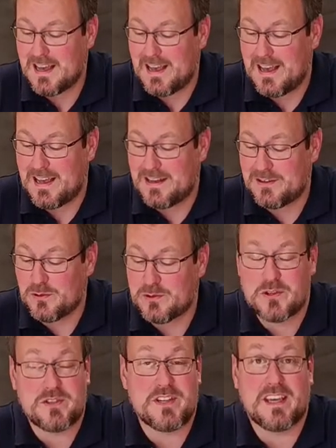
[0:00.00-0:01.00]
and
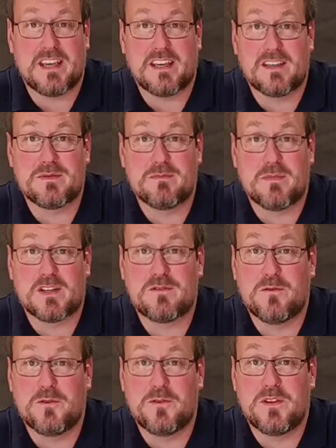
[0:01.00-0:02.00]
also taking as much
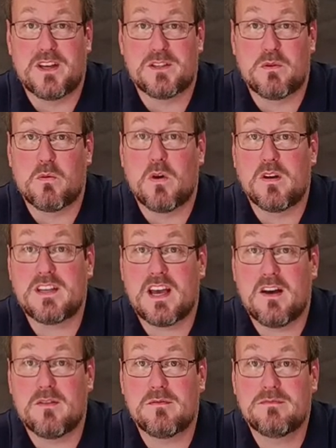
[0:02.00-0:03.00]
food as we want
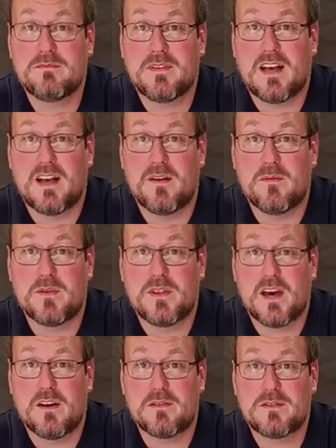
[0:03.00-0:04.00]
down,
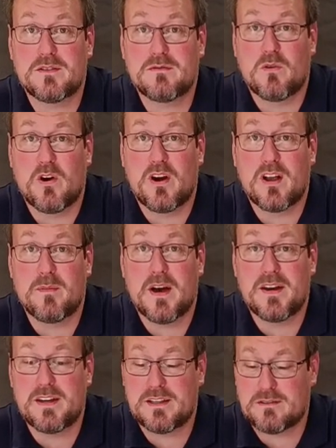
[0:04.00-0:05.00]
without worrying
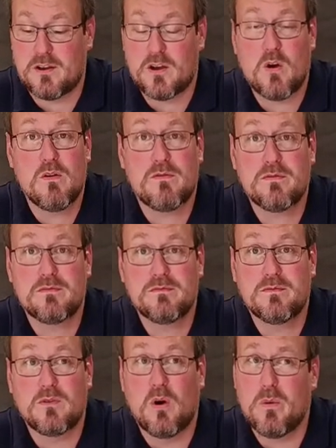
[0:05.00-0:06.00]
about it going off
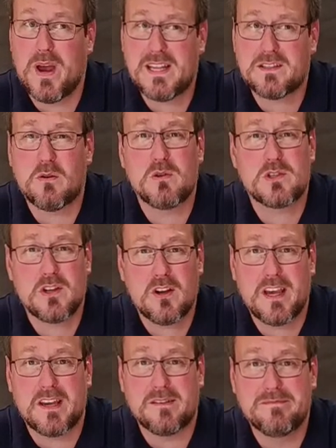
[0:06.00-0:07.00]
or wet or
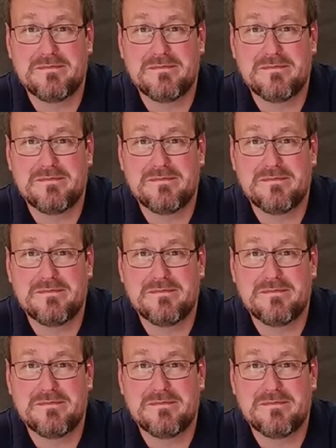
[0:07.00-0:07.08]
soggy.